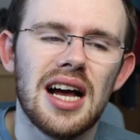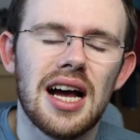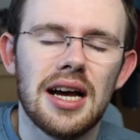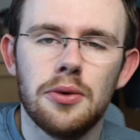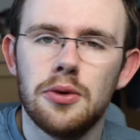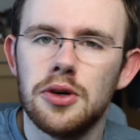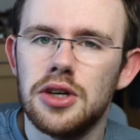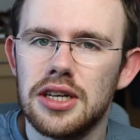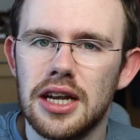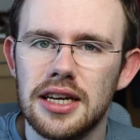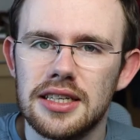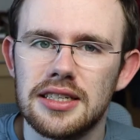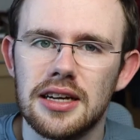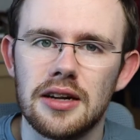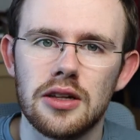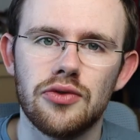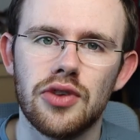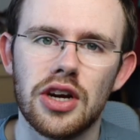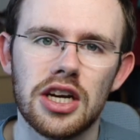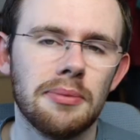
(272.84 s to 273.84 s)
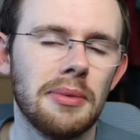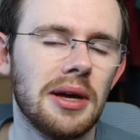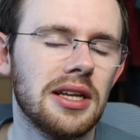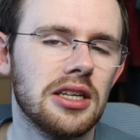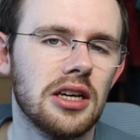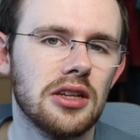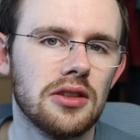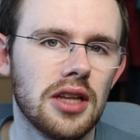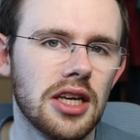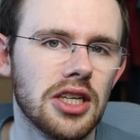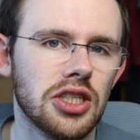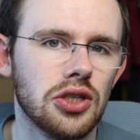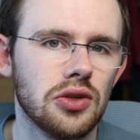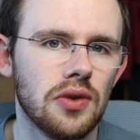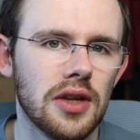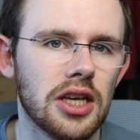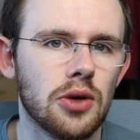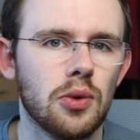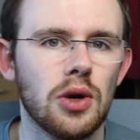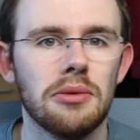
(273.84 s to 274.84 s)
I wouldn't necessarily recommend it unless you
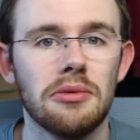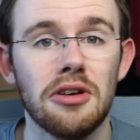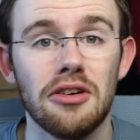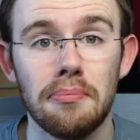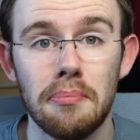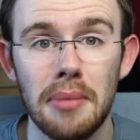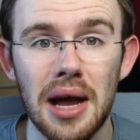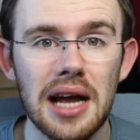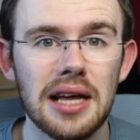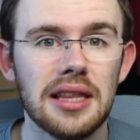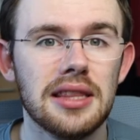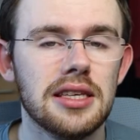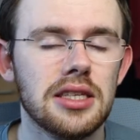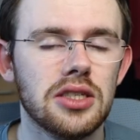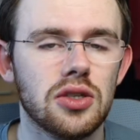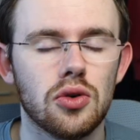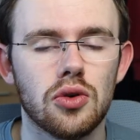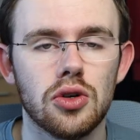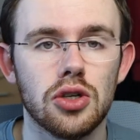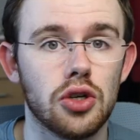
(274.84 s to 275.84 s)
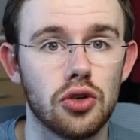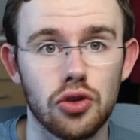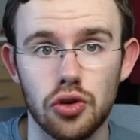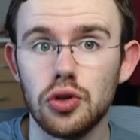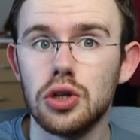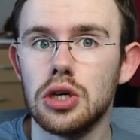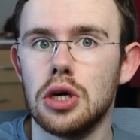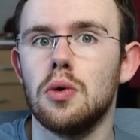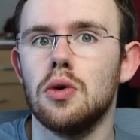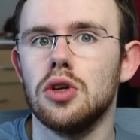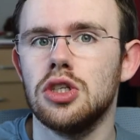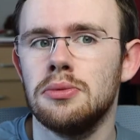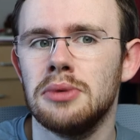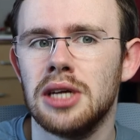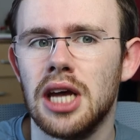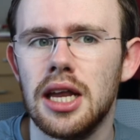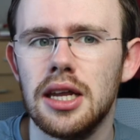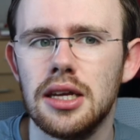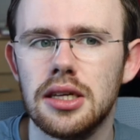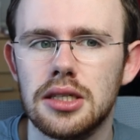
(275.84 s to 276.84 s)
like quite a bit of maths or you're good at quantum
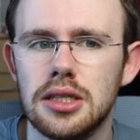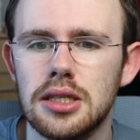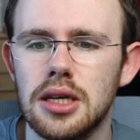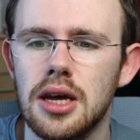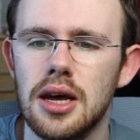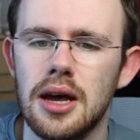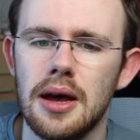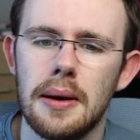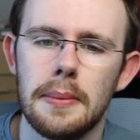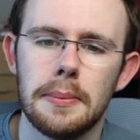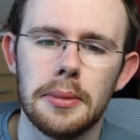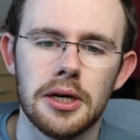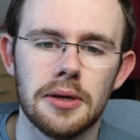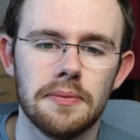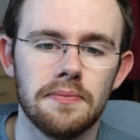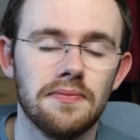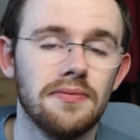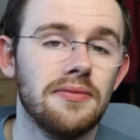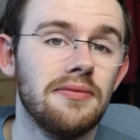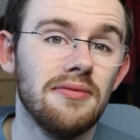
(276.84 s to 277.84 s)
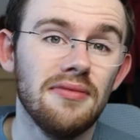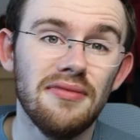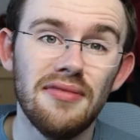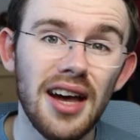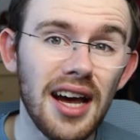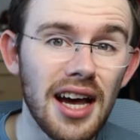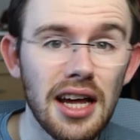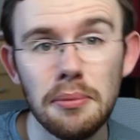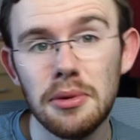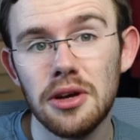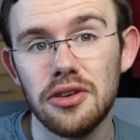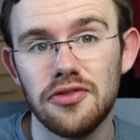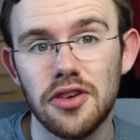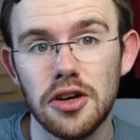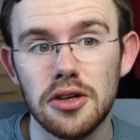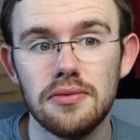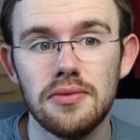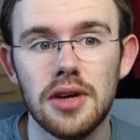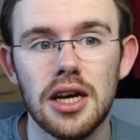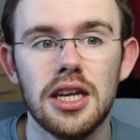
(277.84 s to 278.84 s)
mechanics, but I had a bit of
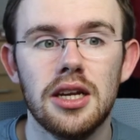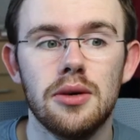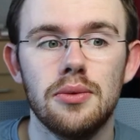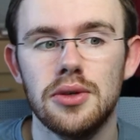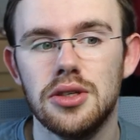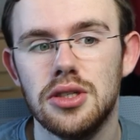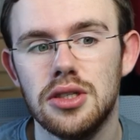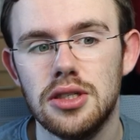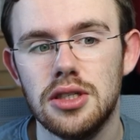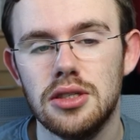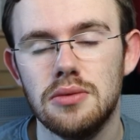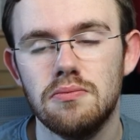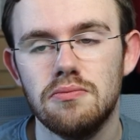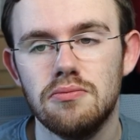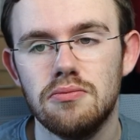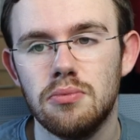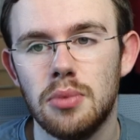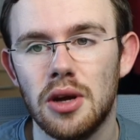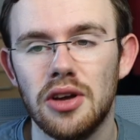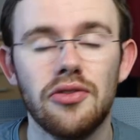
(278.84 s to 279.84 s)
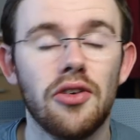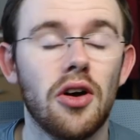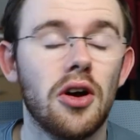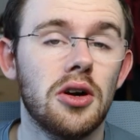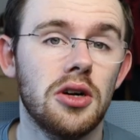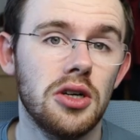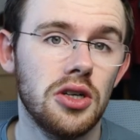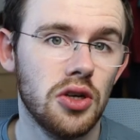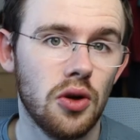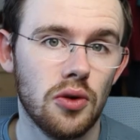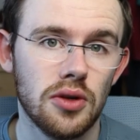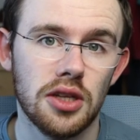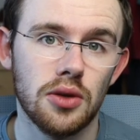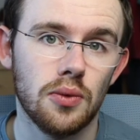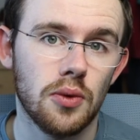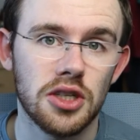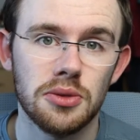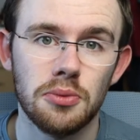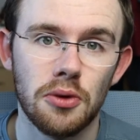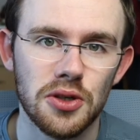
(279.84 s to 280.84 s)
fun, and it was by far not
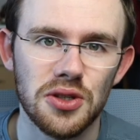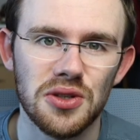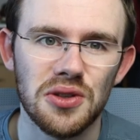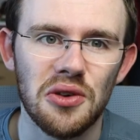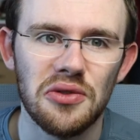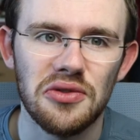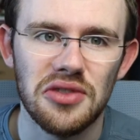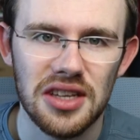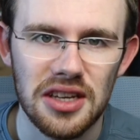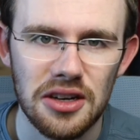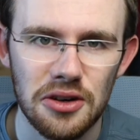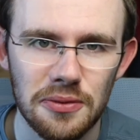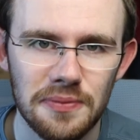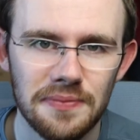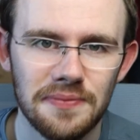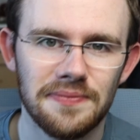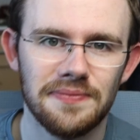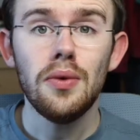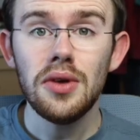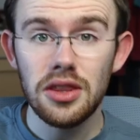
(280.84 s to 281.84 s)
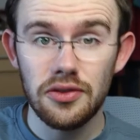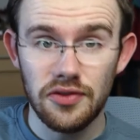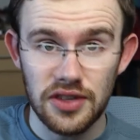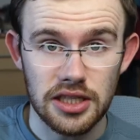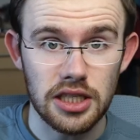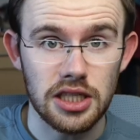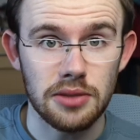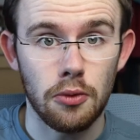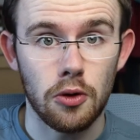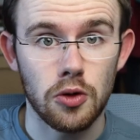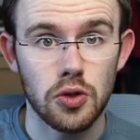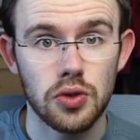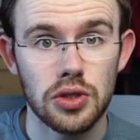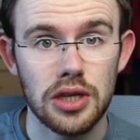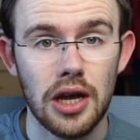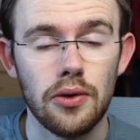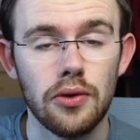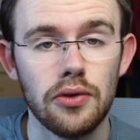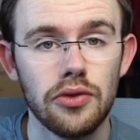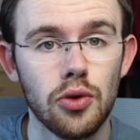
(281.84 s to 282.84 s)
the worst module of the year. With the physics modules
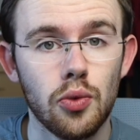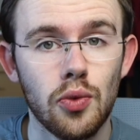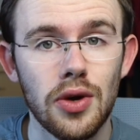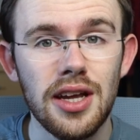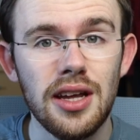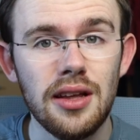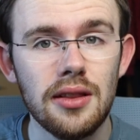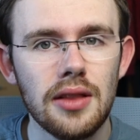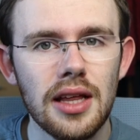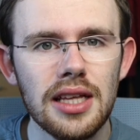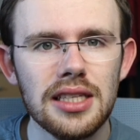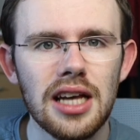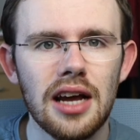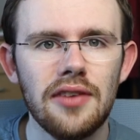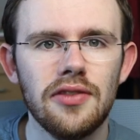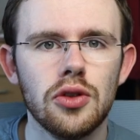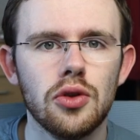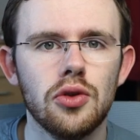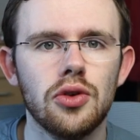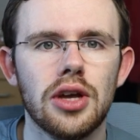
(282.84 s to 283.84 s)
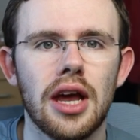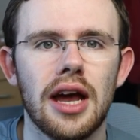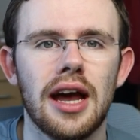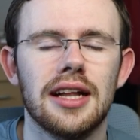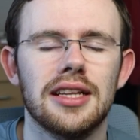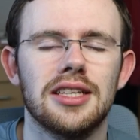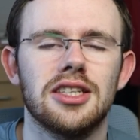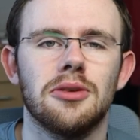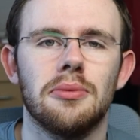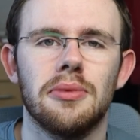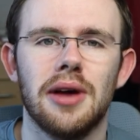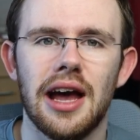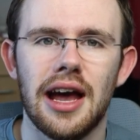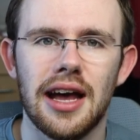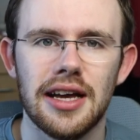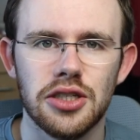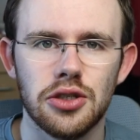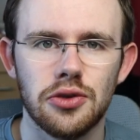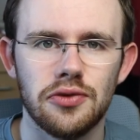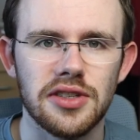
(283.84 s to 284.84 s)
out of the way, let's have a look at some
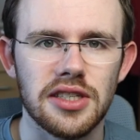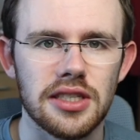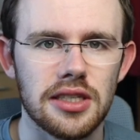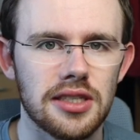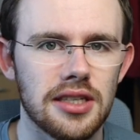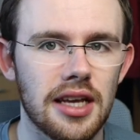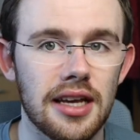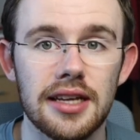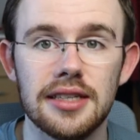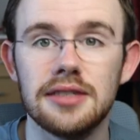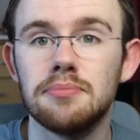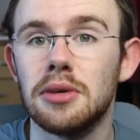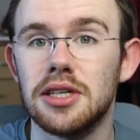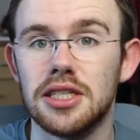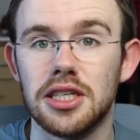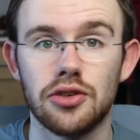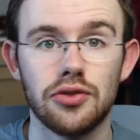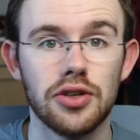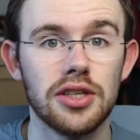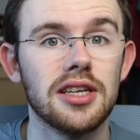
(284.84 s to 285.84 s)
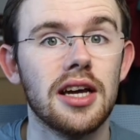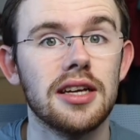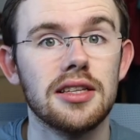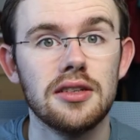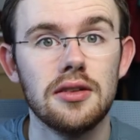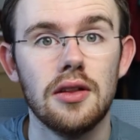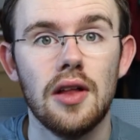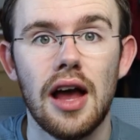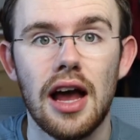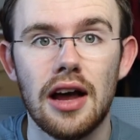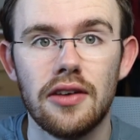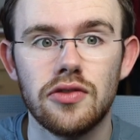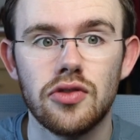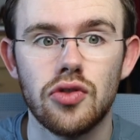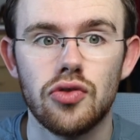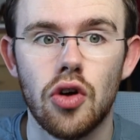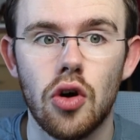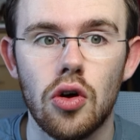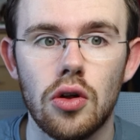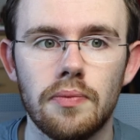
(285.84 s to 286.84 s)
astrophysics. It is my degree title,
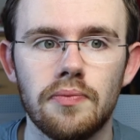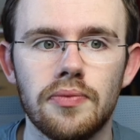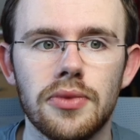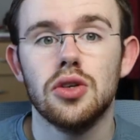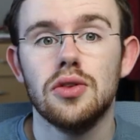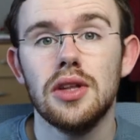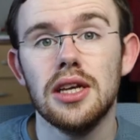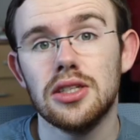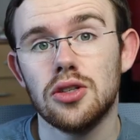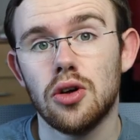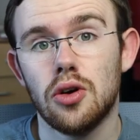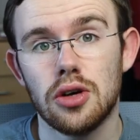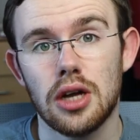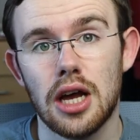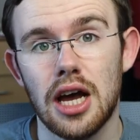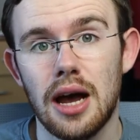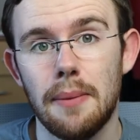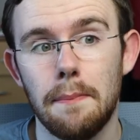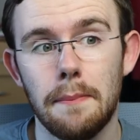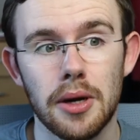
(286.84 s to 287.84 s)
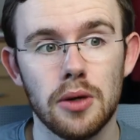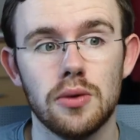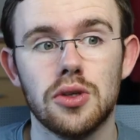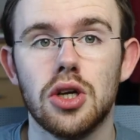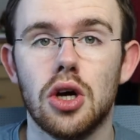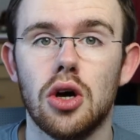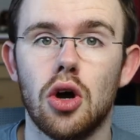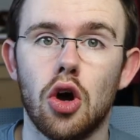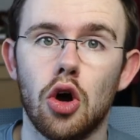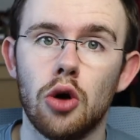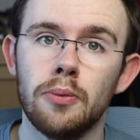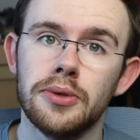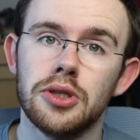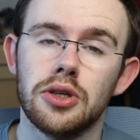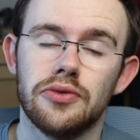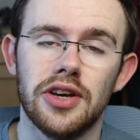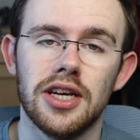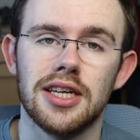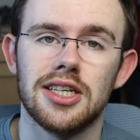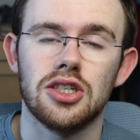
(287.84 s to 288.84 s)
after all. So let's talk about
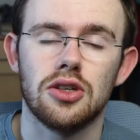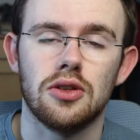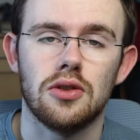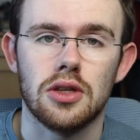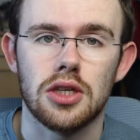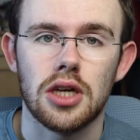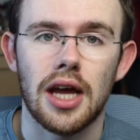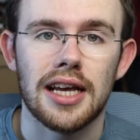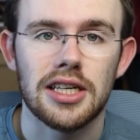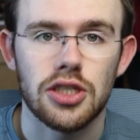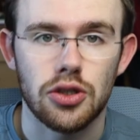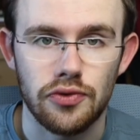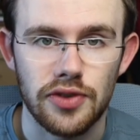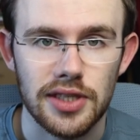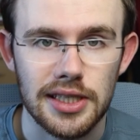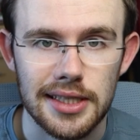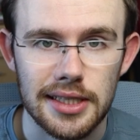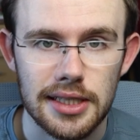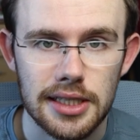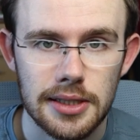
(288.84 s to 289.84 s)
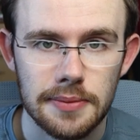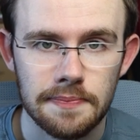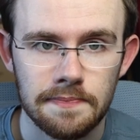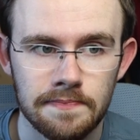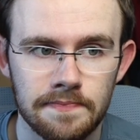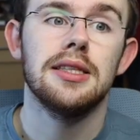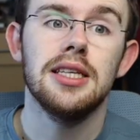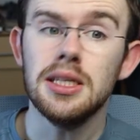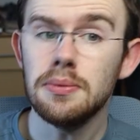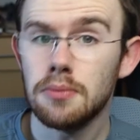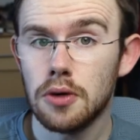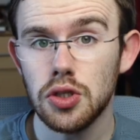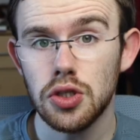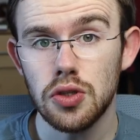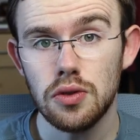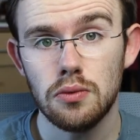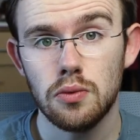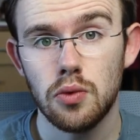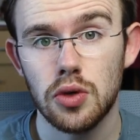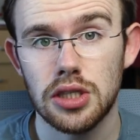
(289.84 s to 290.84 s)
observational astrophysics. This
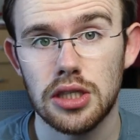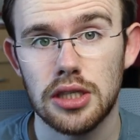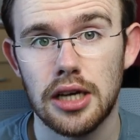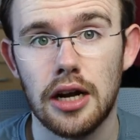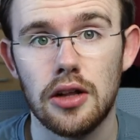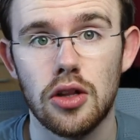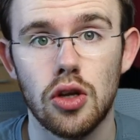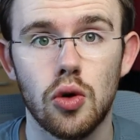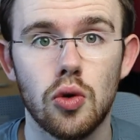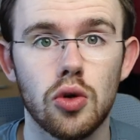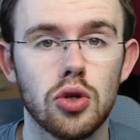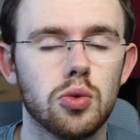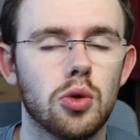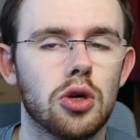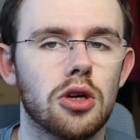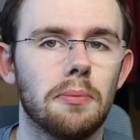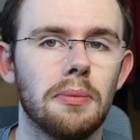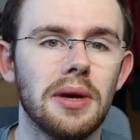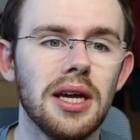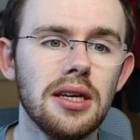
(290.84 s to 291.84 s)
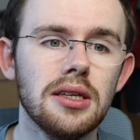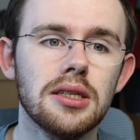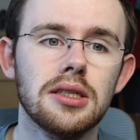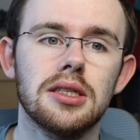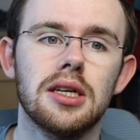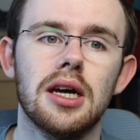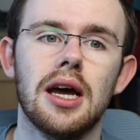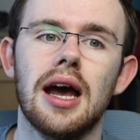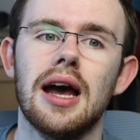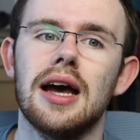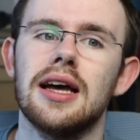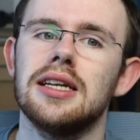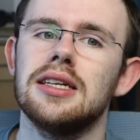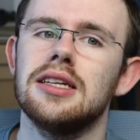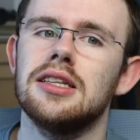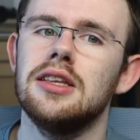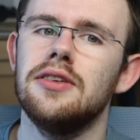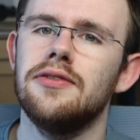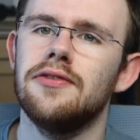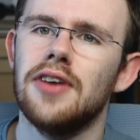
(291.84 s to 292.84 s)
module was entirely coursework based,
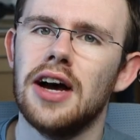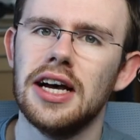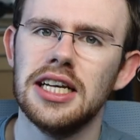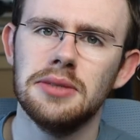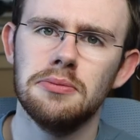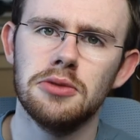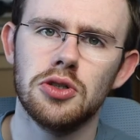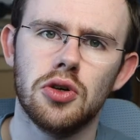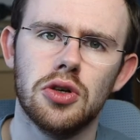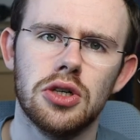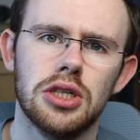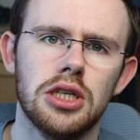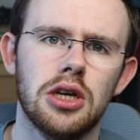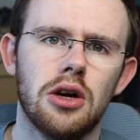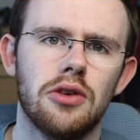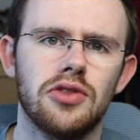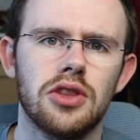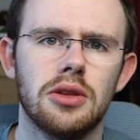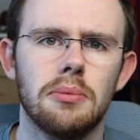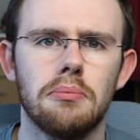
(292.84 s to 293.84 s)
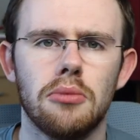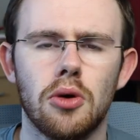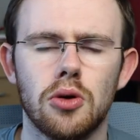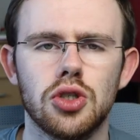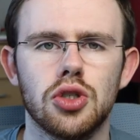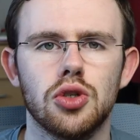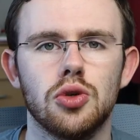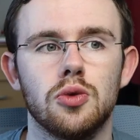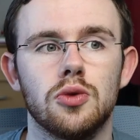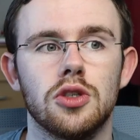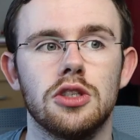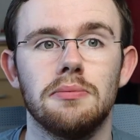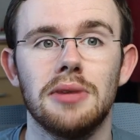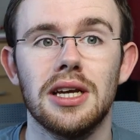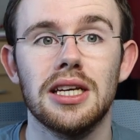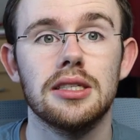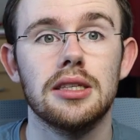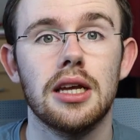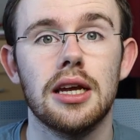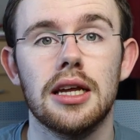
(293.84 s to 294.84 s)
and the vast majority of the module was
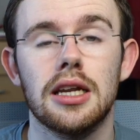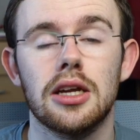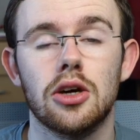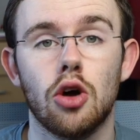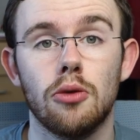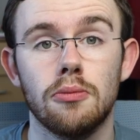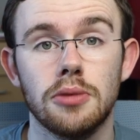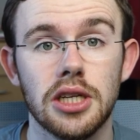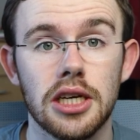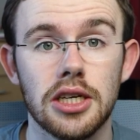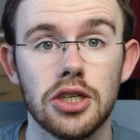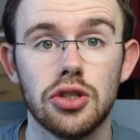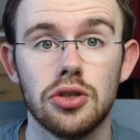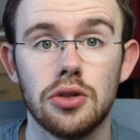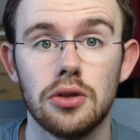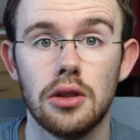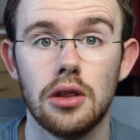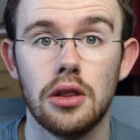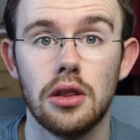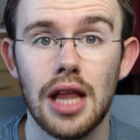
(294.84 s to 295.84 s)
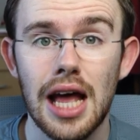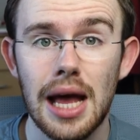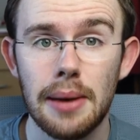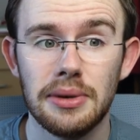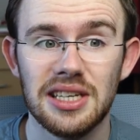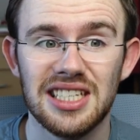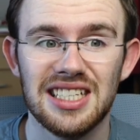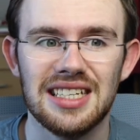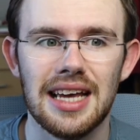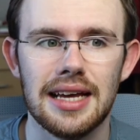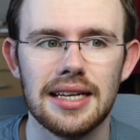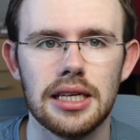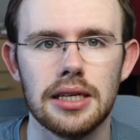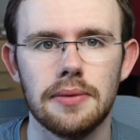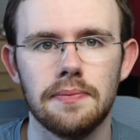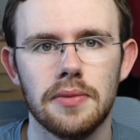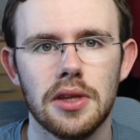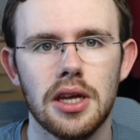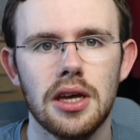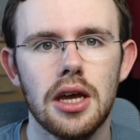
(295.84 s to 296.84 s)
based in a computational lab
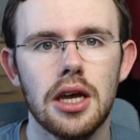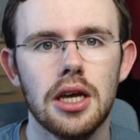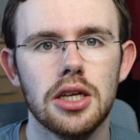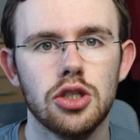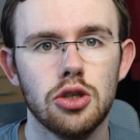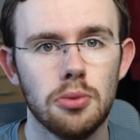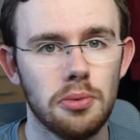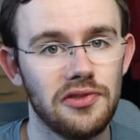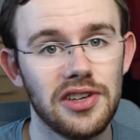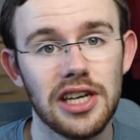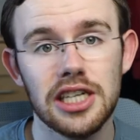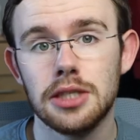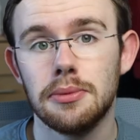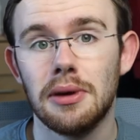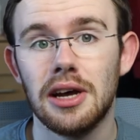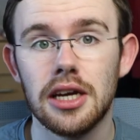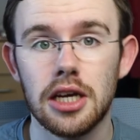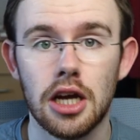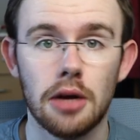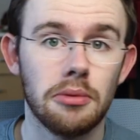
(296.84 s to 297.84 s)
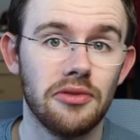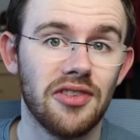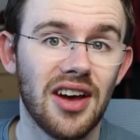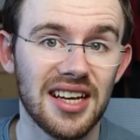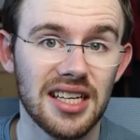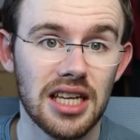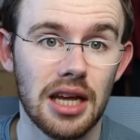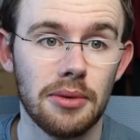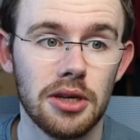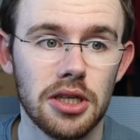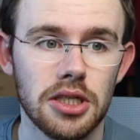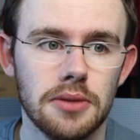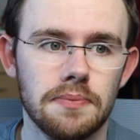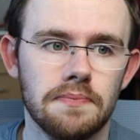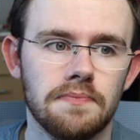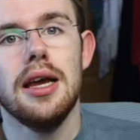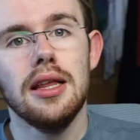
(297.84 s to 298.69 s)
setting, supervised by a couple of academics.